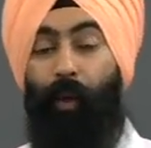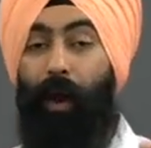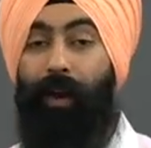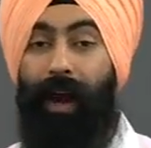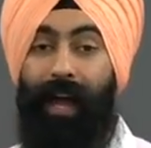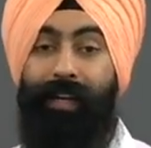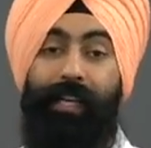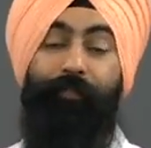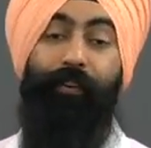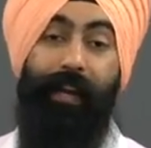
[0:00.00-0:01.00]
And while you're at it,
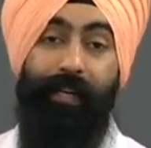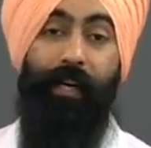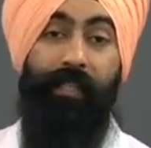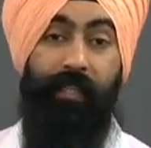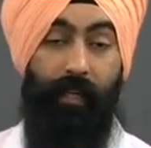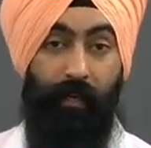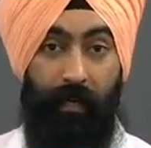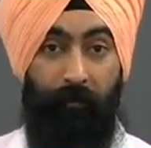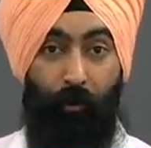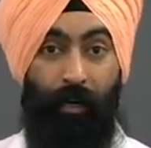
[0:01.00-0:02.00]
if you're interested in
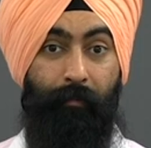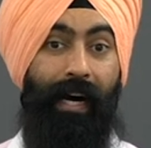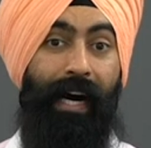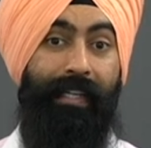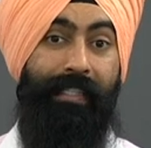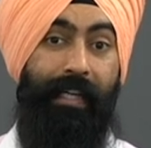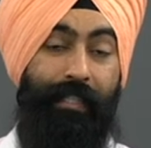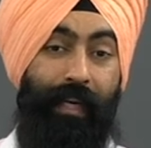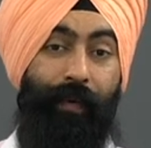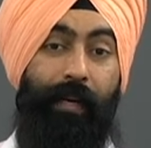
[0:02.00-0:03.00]
learning more about how to start
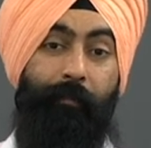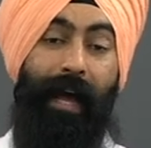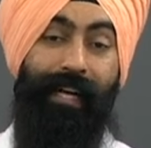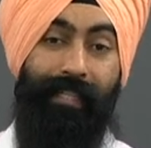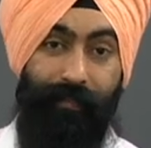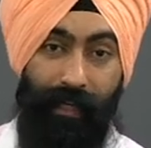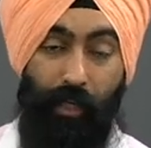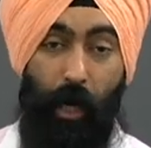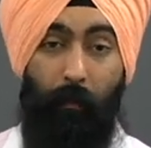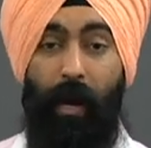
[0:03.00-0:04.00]
generating passive
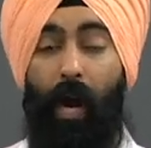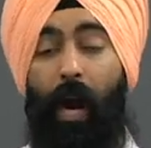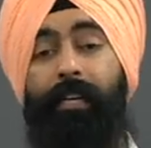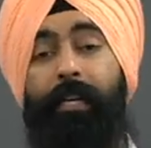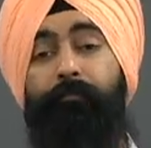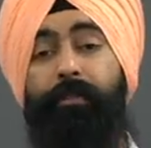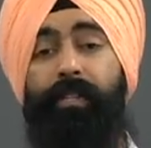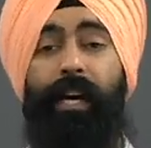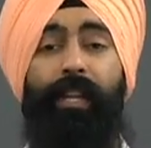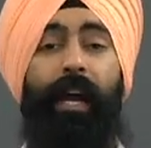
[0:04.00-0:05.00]
income, our team put
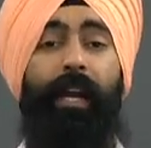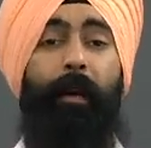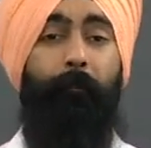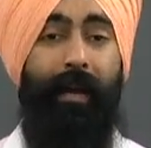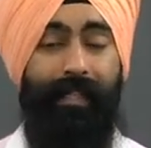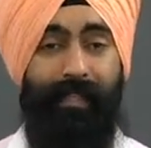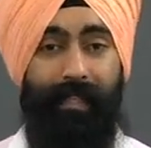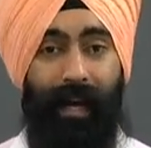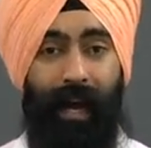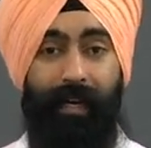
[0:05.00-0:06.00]
together an amazing
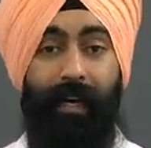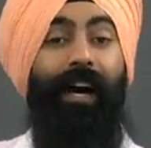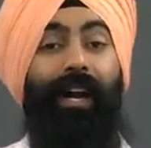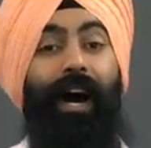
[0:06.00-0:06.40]
guide on